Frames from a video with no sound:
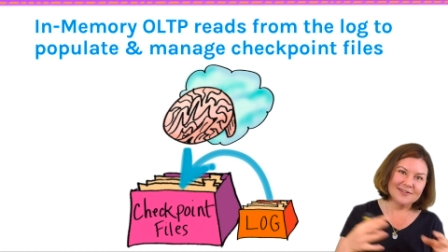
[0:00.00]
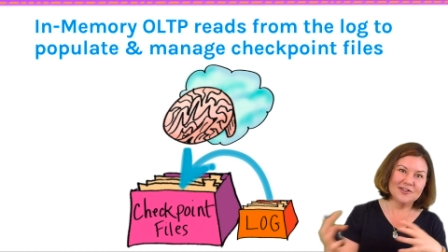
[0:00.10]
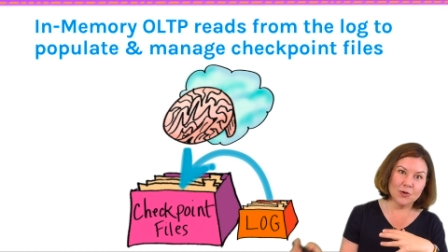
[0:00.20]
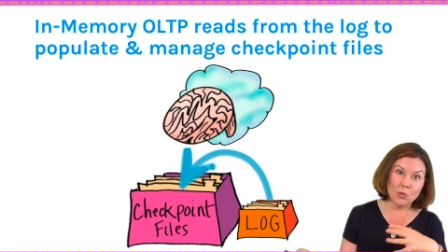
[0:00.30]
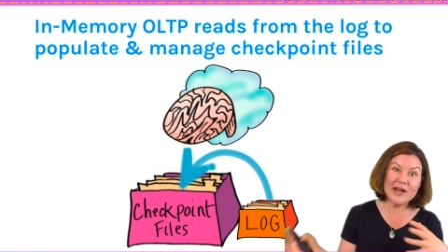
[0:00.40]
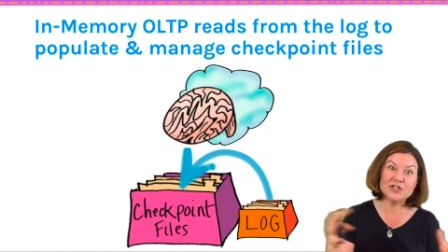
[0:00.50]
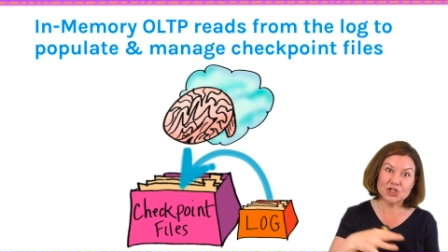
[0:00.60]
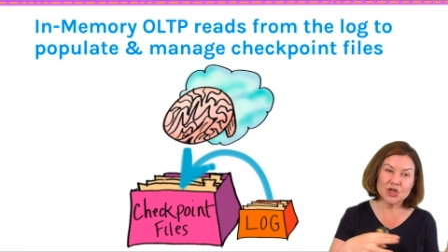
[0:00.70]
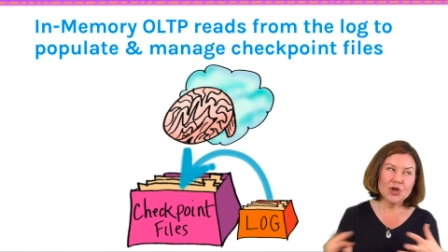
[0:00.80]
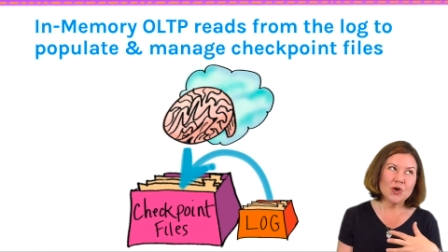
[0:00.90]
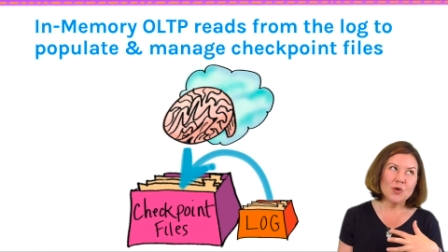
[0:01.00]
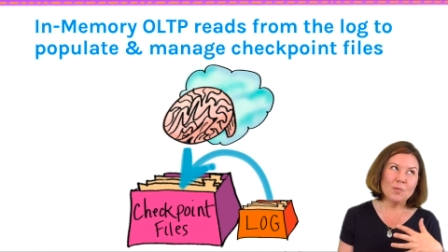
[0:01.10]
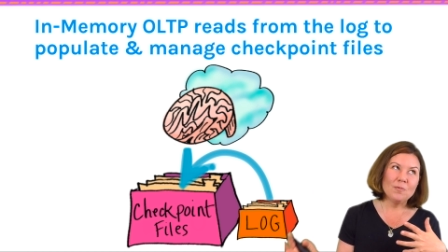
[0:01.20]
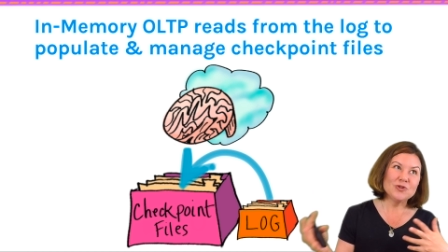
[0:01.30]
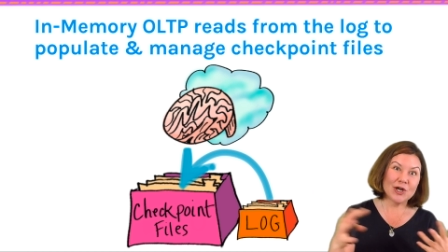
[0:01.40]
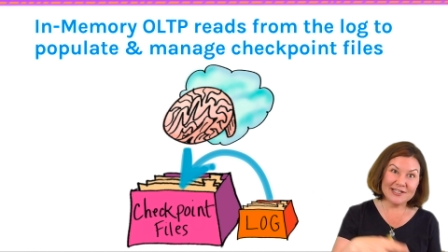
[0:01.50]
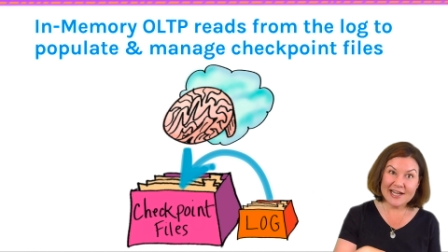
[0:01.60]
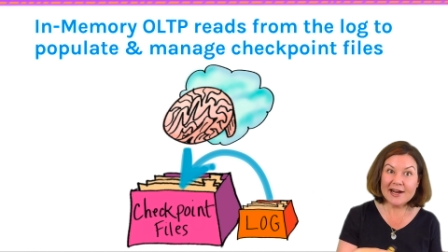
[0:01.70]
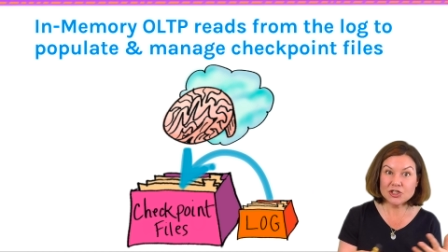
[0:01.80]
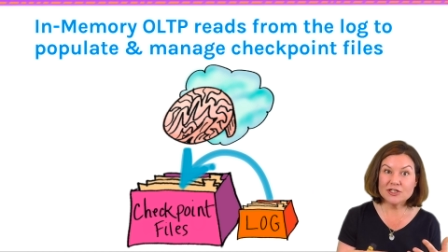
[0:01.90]
you know, which
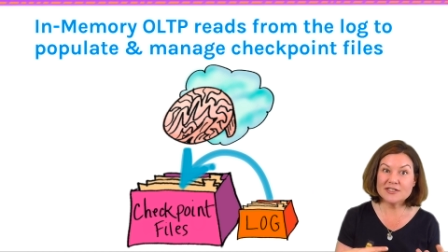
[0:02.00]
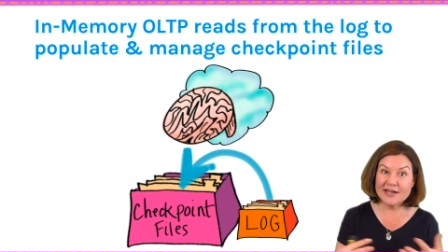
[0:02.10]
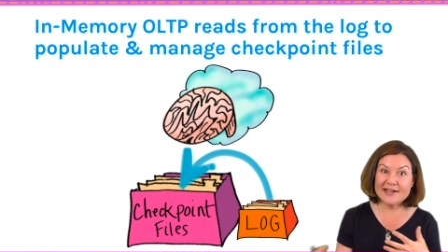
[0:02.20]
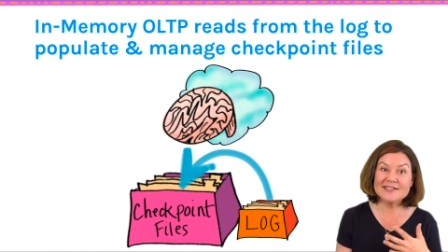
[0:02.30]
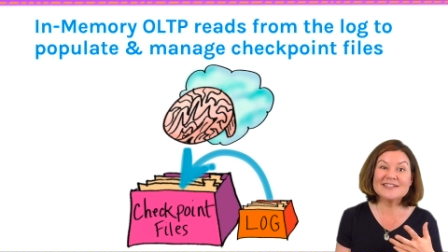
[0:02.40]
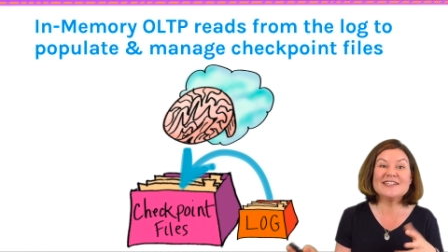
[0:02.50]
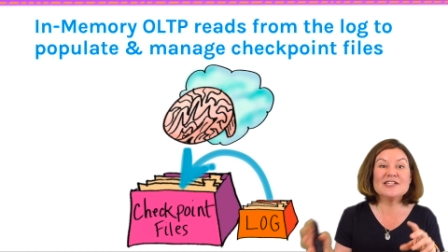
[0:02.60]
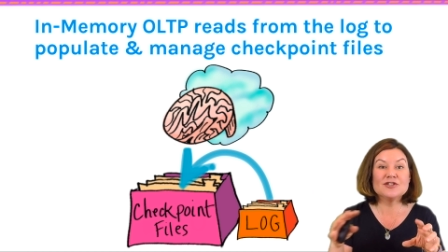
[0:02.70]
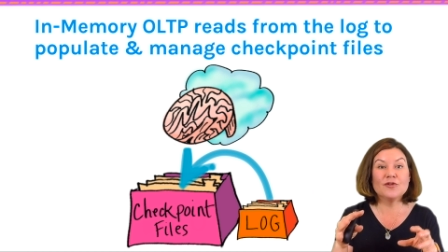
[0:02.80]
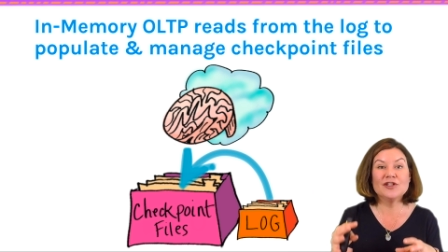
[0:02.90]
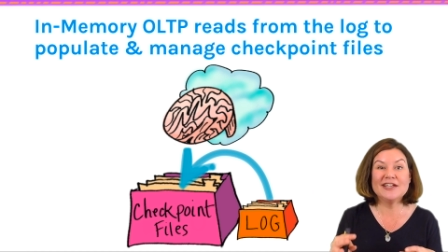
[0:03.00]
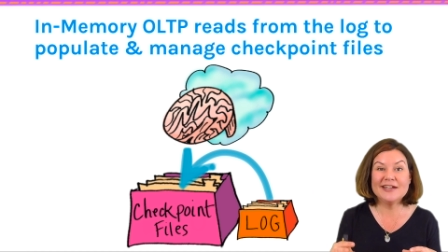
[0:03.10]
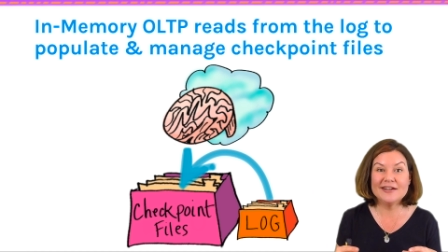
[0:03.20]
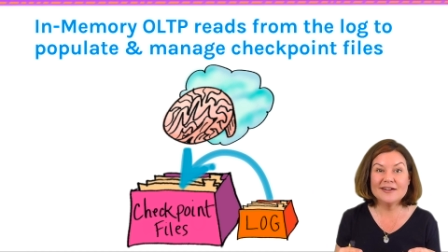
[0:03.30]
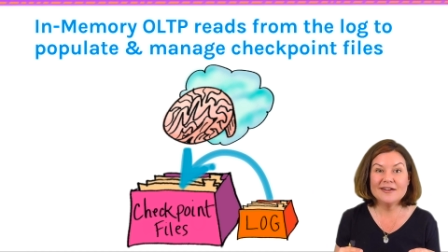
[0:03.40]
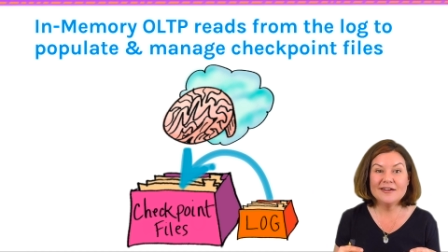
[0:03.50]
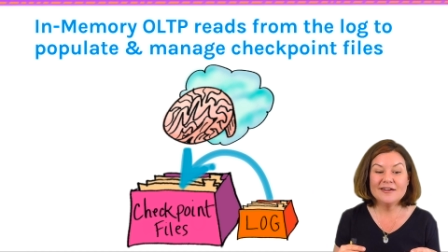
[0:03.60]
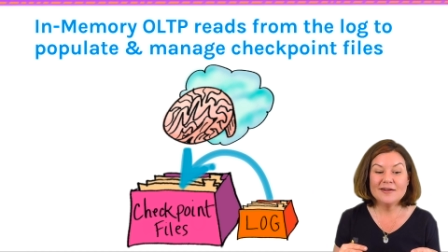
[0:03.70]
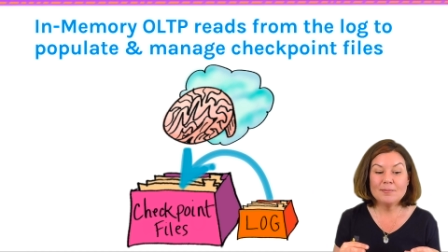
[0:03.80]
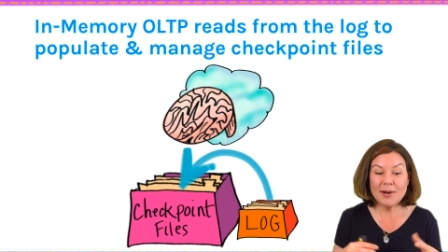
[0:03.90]
transactions it has successfully
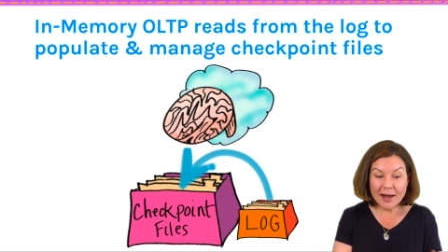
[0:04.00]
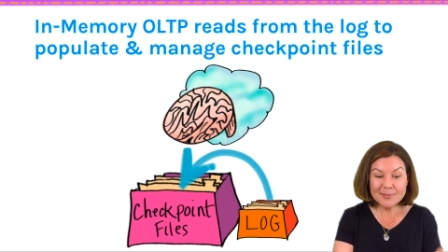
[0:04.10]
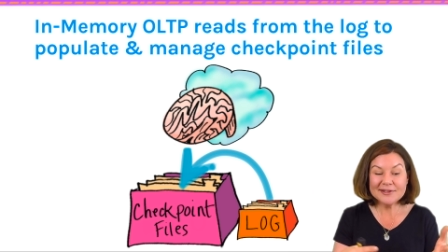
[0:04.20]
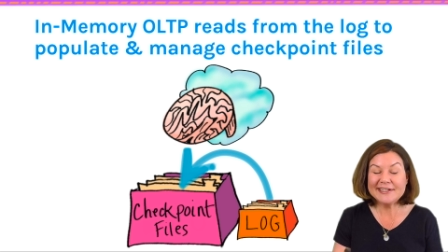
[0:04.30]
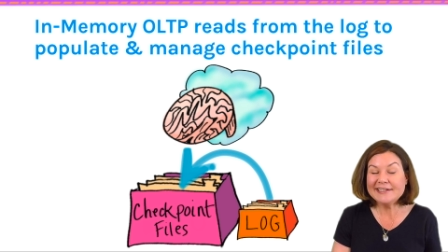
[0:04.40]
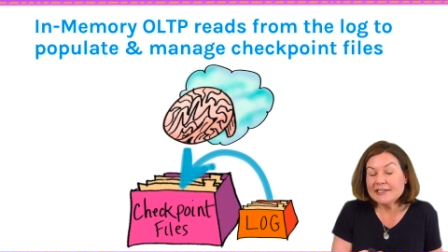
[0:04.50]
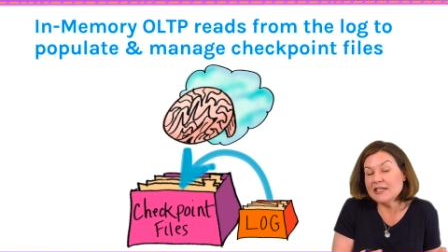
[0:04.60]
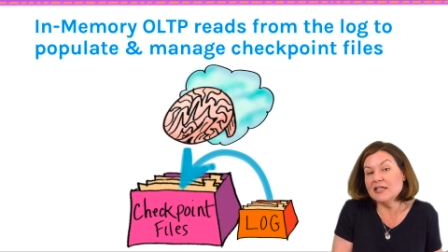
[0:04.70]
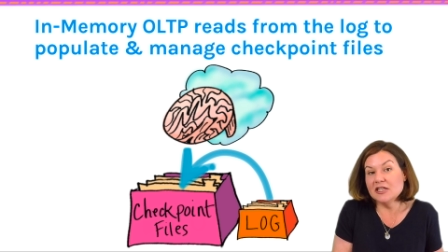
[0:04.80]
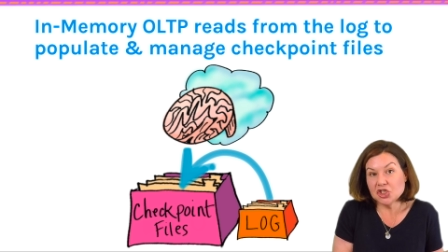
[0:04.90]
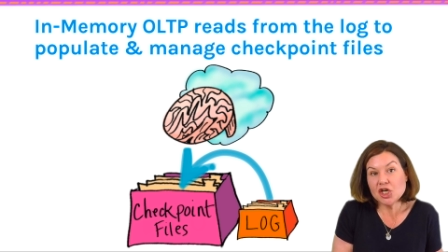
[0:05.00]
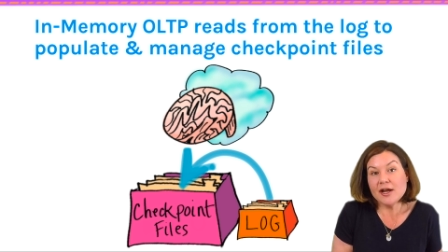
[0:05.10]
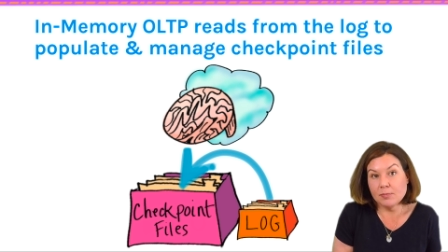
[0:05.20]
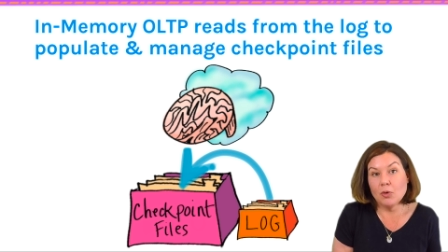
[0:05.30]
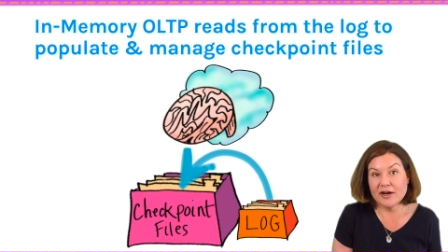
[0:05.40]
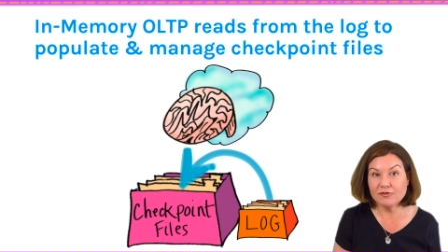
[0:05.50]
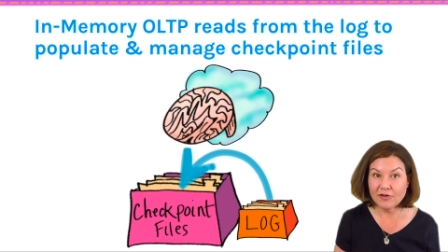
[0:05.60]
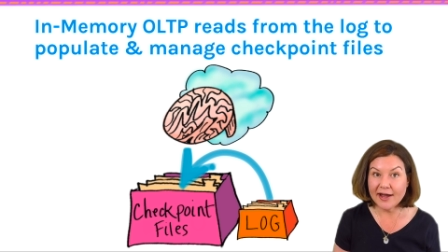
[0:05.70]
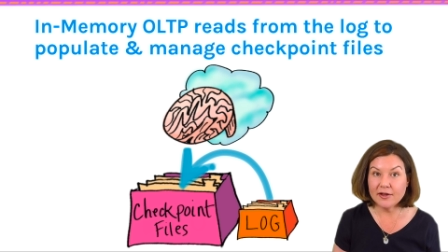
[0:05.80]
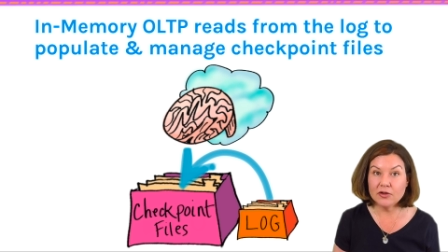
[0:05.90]
populated in the checkpoint
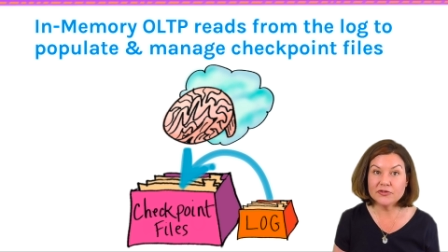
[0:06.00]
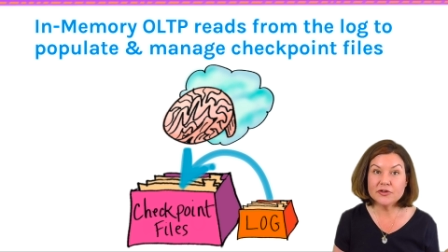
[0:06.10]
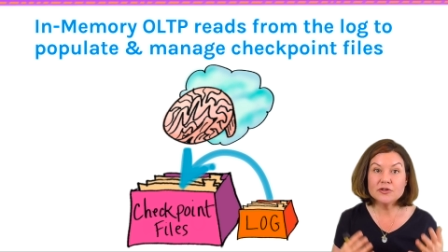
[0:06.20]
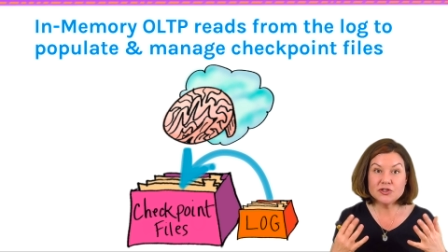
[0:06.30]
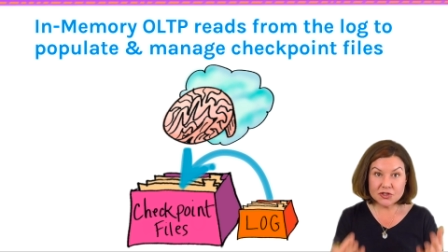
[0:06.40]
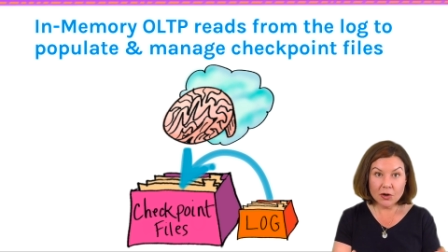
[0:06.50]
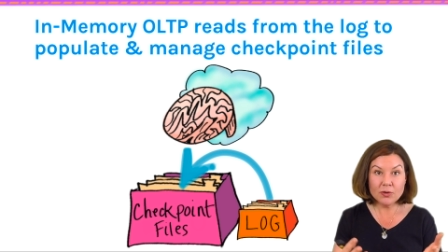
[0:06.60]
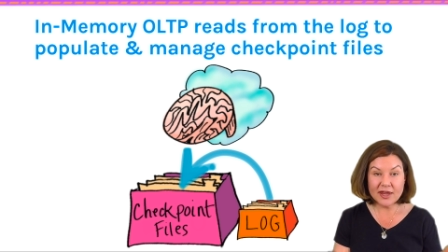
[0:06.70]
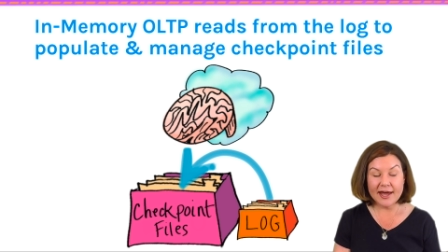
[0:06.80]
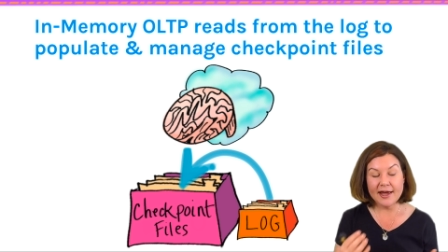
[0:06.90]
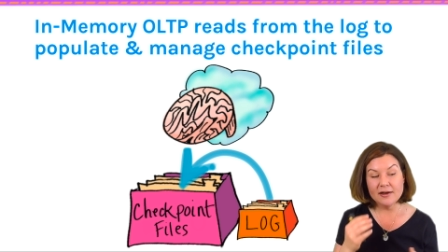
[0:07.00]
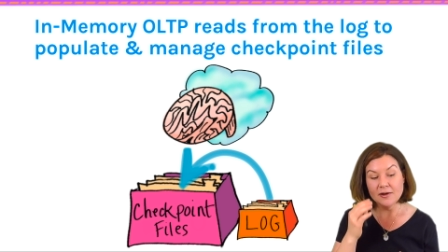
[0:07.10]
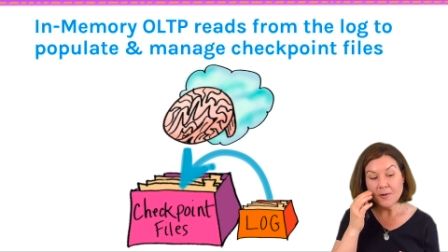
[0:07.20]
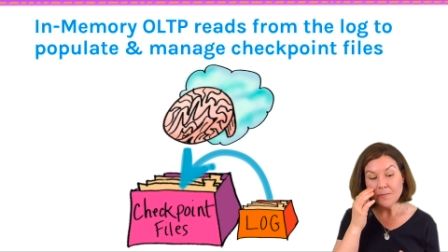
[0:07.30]
files so that